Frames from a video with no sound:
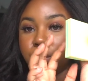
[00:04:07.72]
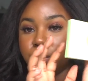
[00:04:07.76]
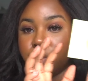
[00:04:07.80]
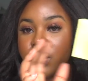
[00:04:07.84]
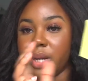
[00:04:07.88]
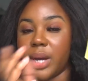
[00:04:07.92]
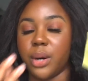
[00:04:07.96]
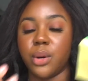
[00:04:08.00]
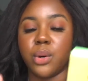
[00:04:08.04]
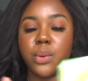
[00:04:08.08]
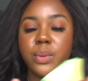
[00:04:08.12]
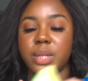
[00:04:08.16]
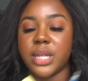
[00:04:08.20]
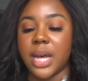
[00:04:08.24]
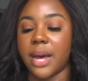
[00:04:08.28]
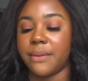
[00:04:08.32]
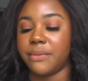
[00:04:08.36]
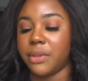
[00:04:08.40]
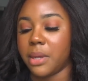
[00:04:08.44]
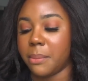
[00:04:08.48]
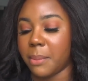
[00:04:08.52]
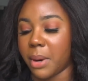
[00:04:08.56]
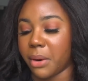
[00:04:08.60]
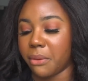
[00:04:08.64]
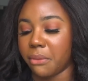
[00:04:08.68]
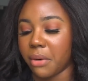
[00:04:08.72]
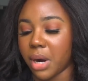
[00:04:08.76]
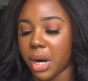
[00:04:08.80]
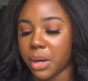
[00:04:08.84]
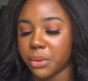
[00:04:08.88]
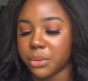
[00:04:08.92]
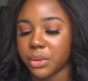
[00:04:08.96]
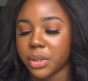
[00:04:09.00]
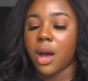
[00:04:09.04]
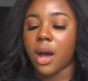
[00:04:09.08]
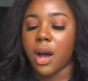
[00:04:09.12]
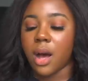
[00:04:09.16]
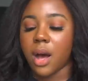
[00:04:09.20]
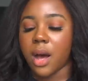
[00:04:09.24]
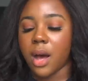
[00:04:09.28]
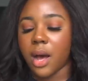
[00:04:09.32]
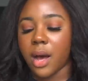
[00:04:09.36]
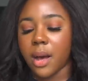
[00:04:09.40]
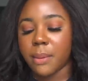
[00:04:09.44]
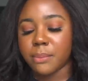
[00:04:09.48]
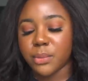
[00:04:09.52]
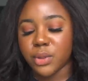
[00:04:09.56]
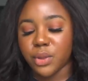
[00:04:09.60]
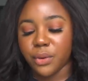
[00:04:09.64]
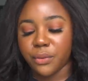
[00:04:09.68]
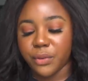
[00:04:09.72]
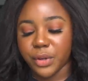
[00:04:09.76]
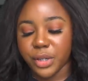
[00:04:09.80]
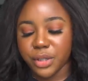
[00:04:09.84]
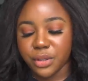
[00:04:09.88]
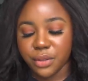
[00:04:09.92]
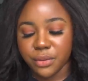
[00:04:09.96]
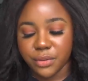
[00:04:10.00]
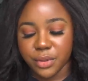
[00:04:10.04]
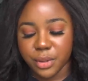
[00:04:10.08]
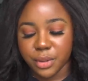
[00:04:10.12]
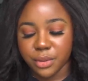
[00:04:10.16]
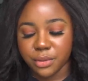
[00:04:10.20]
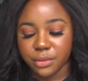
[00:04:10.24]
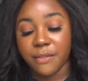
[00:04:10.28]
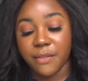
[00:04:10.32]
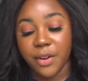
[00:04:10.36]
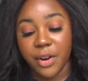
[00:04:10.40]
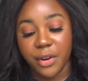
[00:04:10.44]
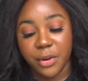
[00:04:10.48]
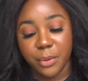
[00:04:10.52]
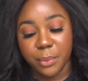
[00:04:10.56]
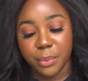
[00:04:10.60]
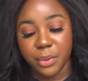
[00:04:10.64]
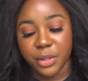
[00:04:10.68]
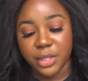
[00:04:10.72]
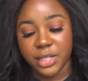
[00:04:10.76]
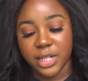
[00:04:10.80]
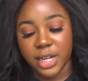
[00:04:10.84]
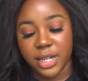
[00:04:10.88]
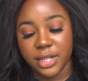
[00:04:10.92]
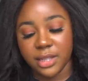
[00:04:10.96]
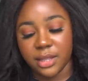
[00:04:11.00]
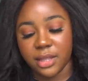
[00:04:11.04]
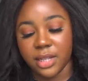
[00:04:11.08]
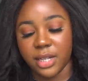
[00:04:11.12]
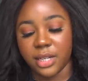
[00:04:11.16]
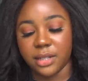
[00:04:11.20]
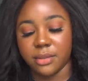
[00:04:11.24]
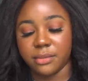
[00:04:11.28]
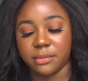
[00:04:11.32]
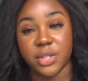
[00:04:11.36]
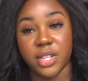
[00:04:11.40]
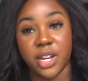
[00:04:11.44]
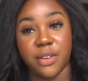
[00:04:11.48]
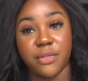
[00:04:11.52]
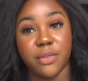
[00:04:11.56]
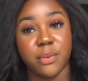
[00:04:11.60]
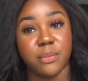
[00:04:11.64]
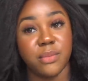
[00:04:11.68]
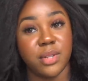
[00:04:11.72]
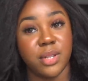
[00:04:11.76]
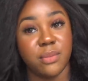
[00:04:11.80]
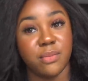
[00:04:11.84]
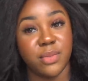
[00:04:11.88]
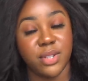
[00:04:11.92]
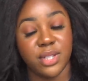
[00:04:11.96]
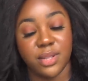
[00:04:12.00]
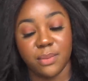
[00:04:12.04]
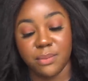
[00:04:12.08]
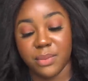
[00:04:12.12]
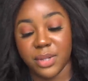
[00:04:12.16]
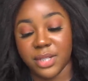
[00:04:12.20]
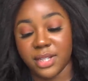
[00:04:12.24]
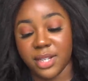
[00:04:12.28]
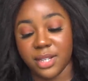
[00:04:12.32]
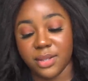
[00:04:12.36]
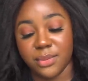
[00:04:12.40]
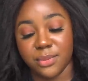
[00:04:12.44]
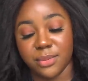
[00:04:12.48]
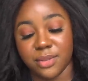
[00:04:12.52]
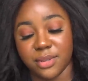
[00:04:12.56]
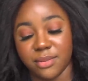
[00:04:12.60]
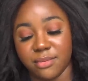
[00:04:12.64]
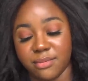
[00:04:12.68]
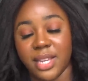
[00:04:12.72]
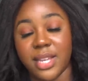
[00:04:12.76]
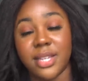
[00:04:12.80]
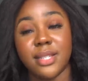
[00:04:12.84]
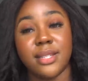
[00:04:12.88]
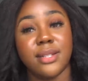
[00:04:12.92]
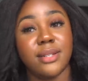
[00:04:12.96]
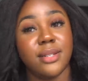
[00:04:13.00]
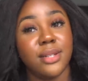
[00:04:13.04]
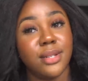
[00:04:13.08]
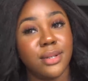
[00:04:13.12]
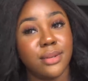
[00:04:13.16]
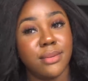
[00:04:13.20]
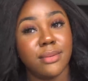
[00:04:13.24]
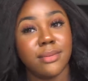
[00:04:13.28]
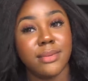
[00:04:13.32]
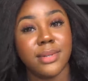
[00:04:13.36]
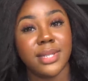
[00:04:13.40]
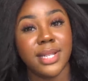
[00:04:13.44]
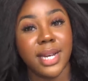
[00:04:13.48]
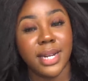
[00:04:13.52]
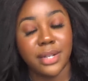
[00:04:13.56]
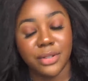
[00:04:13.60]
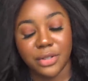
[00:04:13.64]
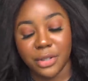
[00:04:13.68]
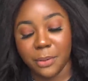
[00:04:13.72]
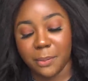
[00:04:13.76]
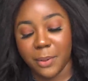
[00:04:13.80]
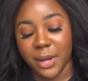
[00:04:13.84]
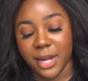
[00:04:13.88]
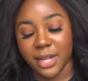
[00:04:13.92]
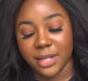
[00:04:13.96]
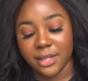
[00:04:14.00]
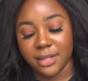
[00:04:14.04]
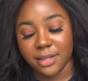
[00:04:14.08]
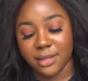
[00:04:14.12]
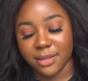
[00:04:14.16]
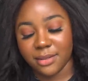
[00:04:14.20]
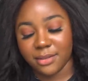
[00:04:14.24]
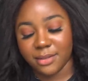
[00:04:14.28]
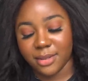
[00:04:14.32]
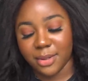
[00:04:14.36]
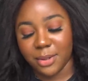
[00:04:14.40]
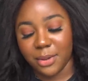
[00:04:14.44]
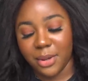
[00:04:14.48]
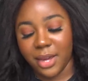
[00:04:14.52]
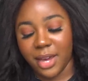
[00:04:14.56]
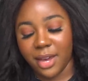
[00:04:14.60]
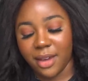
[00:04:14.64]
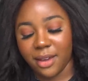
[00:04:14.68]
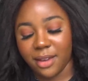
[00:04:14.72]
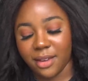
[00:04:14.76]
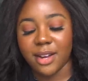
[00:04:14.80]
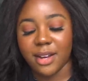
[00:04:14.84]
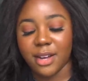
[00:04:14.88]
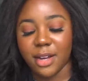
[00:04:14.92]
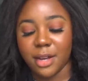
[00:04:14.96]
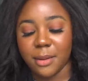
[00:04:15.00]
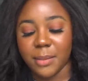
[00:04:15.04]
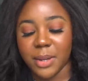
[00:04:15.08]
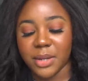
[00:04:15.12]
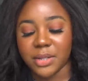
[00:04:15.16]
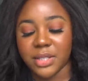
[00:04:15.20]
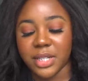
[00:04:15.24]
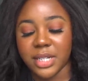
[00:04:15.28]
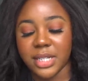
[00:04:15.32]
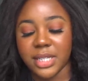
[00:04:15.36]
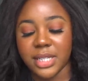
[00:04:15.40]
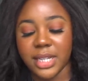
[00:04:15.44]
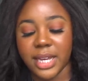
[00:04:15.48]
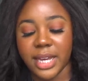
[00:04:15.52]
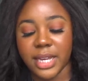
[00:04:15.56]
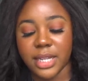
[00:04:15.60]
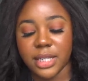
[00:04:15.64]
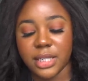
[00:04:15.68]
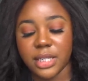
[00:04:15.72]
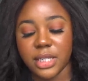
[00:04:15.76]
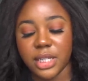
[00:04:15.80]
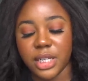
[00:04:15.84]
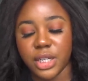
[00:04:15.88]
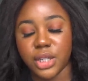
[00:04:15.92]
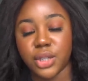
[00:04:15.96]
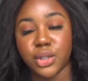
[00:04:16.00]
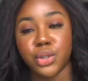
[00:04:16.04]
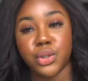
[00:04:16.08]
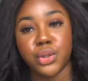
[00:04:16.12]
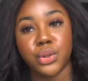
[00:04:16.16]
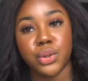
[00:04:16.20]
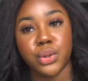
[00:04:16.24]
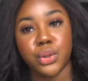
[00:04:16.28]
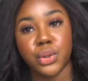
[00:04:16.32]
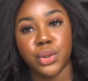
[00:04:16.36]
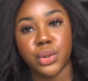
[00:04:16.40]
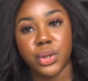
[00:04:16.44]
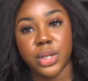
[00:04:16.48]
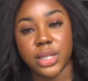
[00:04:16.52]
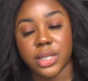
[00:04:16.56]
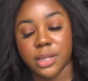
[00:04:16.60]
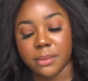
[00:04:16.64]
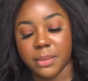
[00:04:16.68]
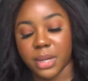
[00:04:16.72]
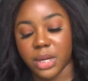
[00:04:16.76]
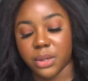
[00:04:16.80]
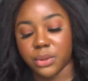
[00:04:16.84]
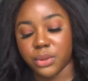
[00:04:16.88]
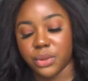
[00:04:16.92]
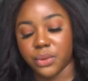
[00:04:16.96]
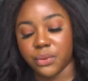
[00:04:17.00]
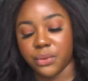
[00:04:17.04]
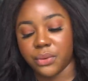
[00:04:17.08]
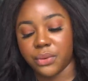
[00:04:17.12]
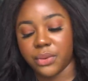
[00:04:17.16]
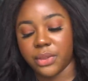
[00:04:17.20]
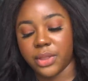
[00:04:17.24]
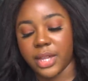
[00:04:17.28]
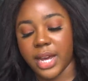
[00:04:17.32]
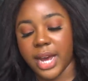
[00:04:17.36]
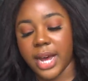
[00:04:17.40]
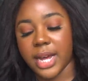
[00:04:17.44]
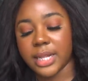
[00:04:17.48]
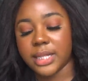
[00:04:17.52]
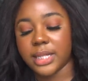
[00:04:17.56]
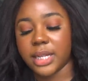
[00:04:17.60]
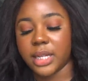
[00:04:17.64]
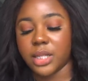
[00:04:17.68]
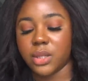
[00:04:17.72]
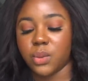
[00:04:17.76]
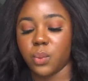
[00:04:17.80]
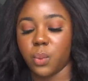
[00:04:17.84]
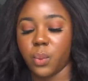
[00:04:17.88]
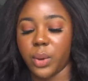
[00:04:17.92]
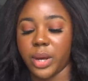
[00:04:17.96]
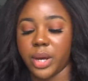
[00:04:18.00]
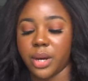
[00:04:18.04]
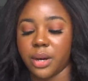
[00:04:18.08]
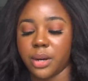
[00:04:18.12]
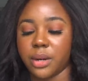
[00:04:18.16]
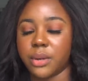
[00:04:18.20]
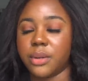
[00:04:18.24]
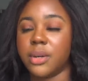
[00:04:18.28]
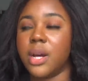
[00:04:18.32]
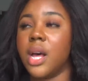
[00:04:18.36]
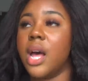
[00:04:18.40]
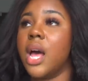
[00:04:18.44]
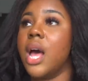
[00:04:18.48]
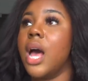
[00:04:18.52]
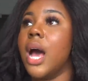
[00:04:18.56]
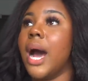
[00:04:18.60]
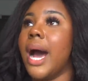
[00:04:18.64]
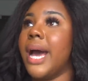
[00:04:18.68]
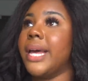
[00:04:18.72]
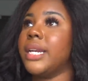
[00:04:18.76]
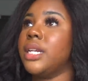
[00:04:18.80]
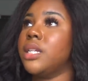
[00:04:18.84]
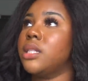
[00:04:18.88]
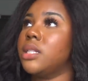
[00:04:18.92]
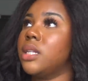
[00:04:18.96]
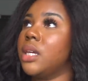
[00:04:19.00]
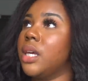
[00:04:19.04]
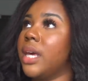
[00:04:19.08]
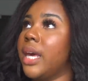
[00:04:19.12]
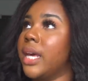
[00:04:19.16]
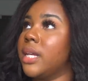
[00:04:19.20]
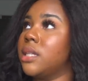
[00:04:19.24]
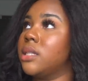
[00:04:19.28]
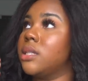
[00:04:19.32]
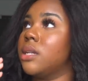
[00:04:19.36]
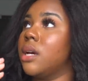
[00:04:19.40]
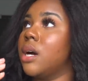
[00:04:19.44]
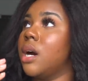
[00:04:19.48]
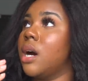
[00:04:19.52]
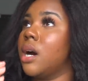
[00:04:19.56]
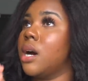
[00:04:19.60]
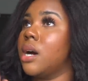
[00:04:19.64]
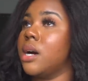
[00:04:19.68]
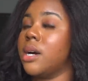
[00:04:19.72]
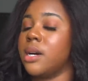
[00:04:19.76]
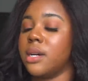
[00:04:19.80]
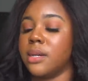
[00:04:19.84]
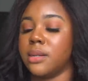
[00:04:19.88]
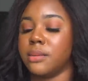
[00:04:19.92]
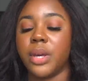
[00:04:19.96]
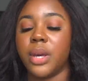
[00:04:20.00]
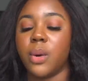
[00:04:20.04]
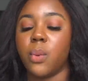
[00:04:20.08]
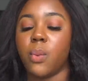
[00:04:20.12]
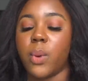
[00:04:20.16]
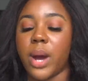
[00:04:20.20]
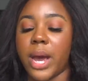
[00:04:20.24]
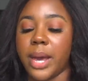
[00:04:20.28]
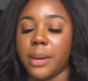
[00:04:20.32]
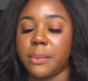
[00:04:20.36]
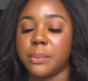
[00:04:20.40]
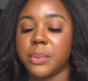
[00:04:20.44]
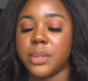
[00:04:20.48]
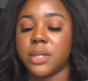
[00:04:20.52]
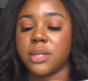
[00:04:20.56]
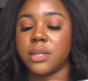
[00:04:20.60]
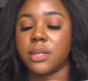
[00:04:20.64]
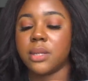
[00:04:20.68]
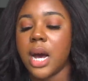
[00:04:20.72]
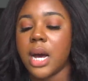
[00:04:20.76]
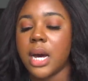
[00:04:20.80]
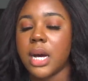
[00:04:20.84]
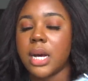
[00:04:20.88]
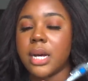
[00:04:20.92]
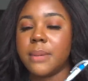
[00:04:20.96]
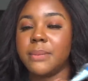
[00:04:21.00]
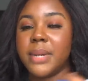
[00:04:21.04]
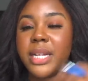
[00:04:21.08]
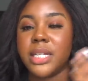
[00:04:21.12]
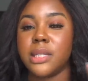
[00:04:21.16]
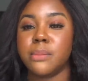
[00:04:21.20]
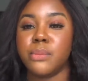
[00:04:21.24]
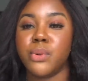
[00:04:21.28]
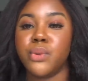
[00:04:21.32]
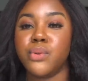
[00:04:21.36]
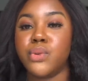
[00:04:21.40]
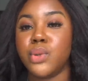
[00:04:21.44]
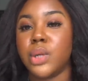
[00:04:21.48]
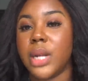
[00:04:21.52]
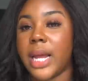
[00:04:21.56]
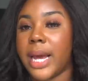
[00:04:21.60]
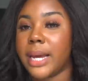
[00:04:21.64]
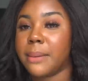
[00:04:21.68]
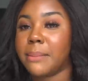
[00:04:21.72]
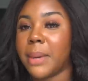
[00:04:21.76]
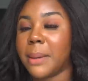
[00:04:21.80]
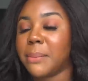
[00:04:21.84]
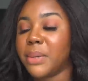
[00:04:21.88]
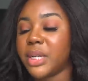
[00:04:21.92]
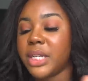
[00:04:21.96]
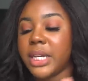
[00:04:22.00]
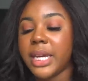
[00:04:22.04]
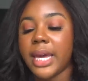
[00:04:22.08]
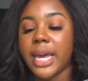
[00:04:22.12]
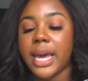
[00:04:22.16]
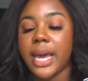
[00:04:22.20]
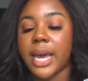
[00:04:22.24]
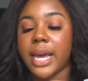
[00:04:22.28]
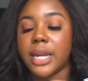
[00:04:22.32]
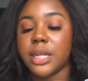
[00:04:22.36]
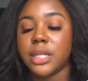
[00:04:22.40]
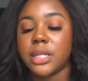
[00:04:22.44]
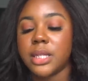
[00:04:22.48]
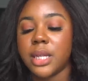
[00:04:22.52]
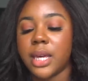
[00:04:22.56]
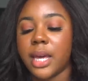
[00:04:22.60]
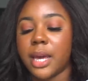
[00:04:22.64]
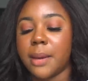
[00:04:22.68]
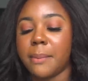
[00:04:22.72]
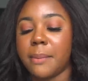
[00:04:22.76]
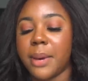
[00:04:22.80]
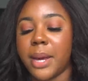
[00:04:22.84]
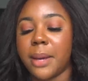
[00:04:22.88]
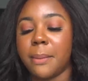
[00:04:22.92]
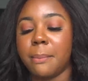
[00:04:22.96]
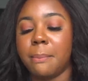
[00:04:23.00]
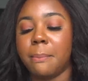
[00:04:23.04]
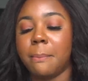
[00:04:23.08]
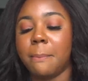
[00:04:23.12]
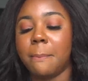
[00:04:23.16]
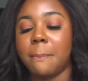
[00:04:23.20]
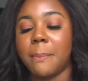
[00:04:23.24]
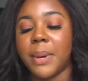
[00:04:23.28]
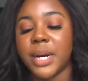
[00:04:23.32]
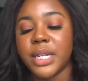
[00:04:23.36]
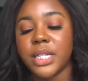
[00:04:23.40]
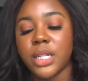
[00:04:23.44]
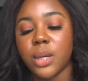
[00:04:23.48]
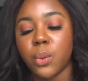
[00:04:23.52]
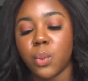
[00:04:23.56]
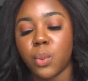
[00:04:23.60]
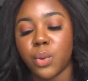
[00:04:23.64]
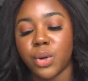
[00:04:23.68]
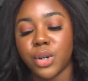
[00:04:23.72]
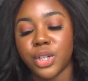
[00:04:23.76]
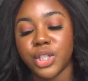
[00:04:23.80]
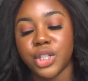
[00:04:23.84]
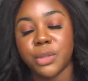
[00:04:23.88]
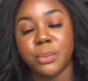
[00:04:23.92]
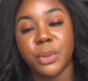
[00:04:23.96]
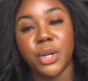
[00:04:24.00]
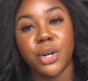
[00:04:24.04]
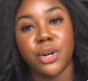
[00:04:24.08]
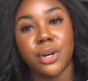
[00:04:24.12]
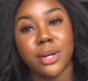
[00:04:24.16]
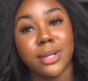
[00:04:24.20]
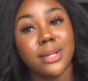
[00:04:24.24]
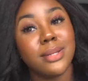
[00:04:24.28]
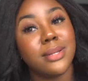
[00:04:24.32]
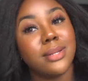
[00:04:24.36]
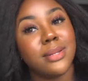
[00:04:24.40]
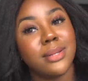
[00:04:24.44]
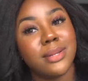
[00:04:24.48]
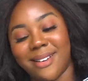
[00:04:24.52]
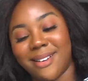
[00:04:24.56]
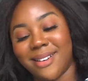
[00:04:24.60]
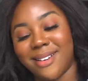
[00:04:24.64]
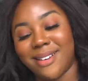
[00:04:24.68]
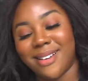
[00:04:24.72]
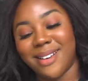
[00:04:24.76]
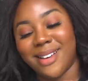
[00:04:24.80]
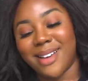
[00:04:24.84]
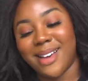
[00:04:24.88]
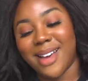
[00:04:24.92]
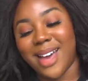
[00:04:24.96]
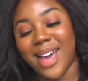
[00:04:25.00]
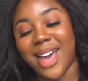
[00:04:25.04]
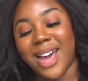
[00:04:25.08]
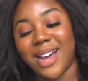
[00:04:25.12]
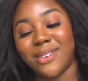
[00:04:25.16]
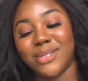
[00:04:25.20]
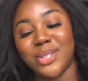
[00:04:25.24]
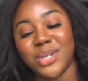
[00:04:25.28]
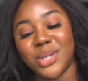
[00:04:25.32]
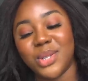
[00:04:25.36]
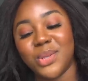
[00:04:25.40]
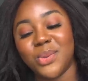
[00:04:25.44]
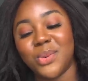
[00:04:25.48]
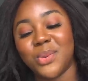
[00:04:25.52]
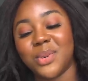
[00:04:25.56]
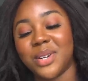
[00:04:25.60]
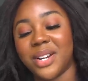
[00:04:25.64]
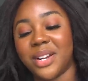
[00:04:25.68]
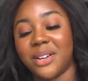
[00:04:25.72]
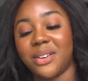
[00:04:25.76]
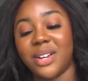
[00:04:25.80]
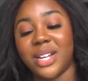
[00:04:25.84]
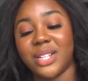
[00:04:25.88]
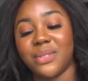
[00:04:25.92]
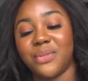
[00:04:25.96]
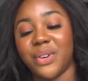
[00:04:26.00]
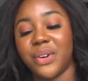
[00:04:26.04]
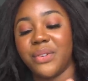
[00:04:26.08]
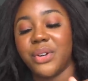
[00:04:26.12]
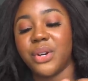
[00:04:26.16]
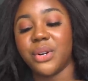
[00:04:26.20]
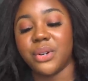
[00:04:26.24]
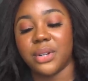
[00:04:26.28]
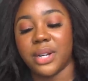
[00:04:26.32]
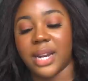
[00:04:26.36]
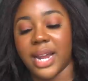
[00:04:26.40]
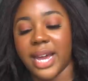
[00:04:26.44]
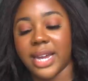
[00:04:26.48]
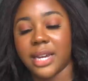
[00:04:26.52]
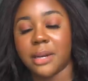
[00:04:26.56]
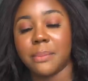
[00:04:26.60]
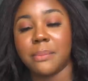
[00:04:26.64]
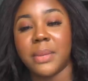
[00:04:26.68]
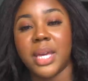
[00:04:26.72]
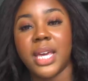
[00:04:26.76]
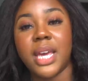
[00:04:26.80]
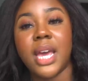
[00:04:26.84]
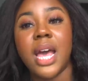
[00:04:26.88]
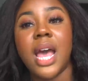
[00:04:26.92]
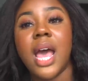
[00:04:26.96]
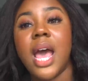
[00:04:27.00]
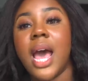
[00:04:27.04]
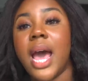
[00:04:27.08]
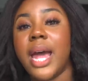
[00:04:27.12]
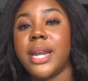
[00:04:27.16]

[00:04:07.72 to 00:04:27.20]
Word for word: notes i always have them around um so first of all very important thing start from the most important one is new sanitary pads okay um, i also need to get tissue because i'm out of that as well i need to get uh, okay wipes um let's move to like my body care i need to get my body wash because huh, I have just one and that's very unlike me.